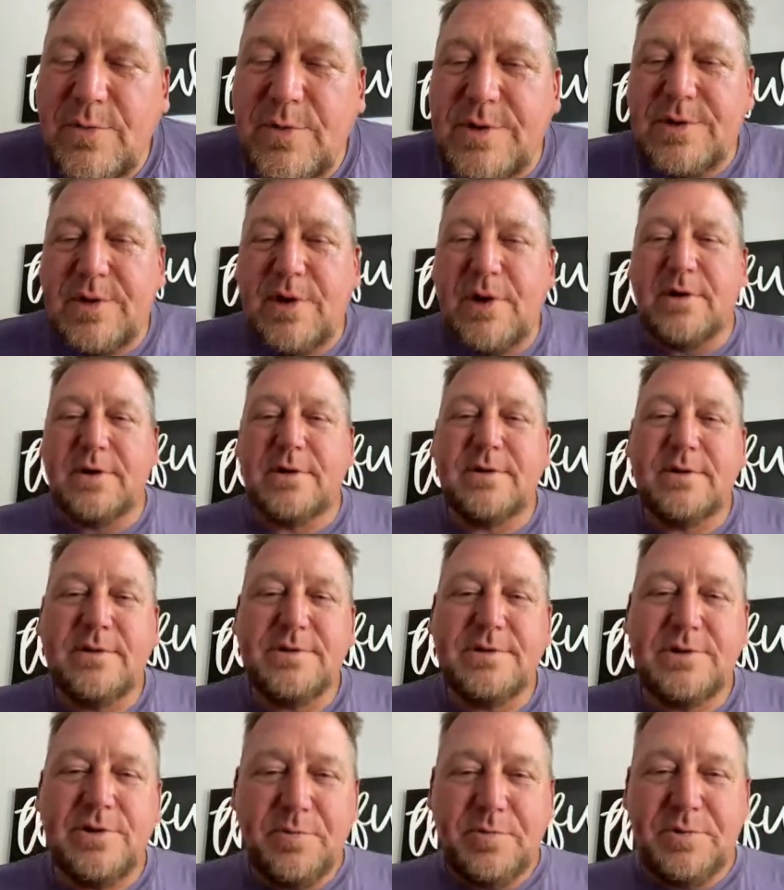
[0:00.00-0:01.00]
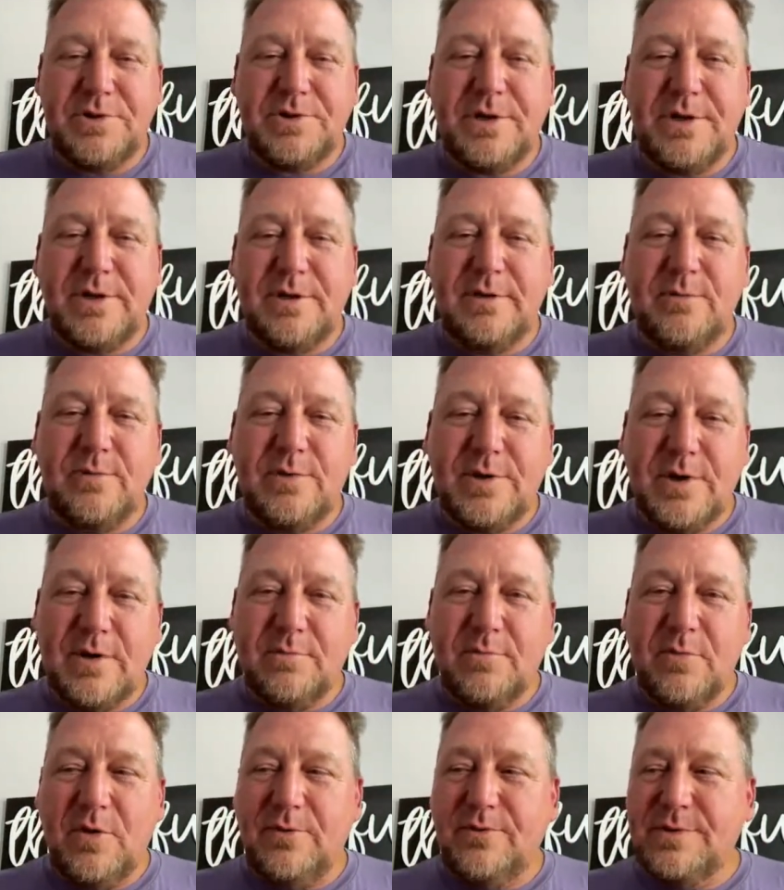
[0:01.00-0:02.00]
We talk stupid shit. We talk
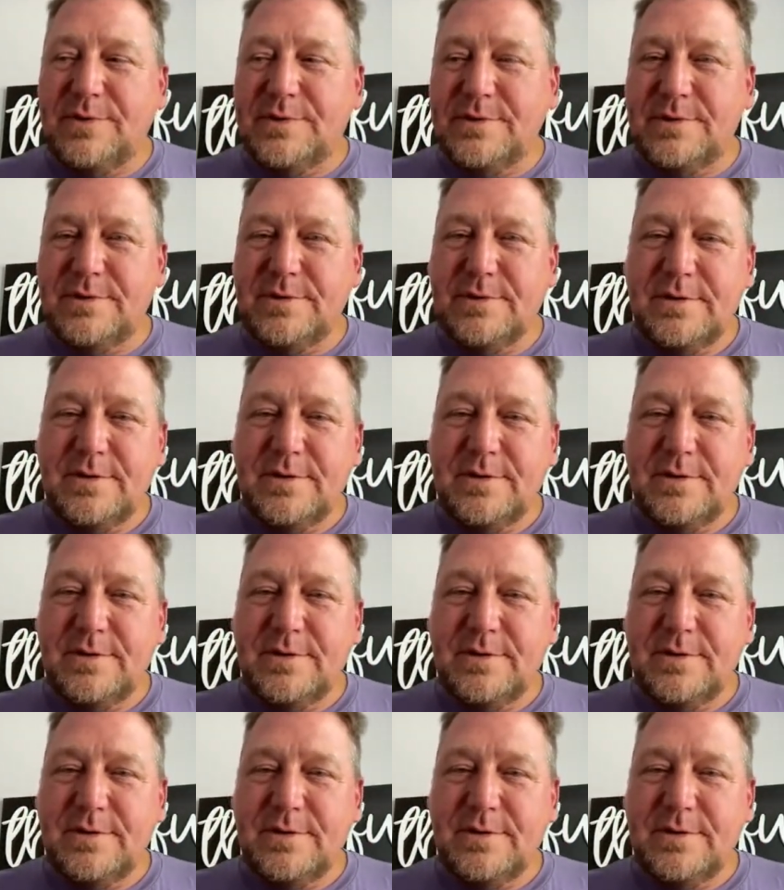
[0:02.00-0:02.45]
movies.